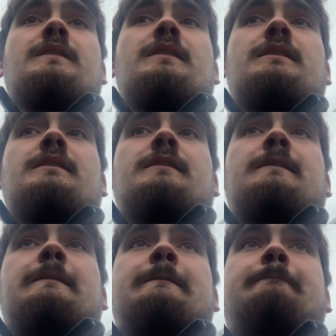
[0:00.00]

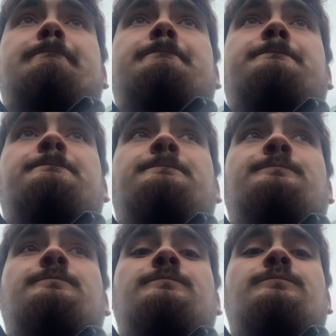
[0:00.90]
and
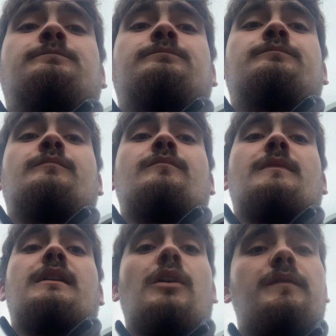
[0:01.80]

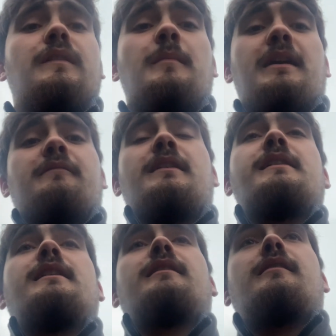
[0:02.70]
hopefully mount the
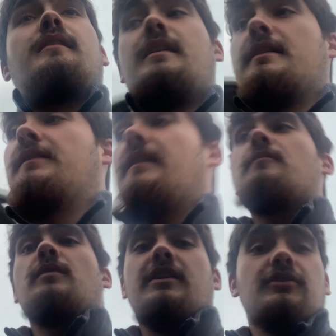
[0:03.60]
radiator. Then
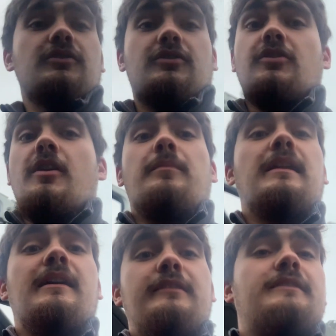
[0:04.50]
we can just start
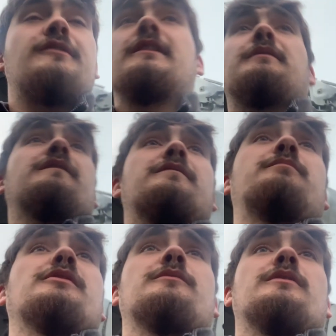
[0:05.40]
ploughing into it with
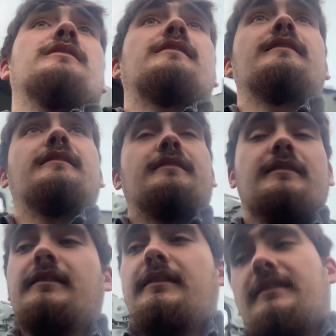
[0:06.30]
bodywork and
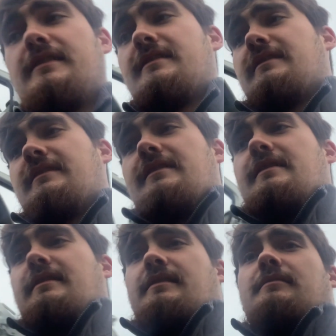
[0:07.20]

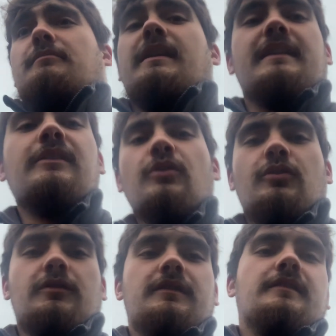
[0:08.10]
making it look good.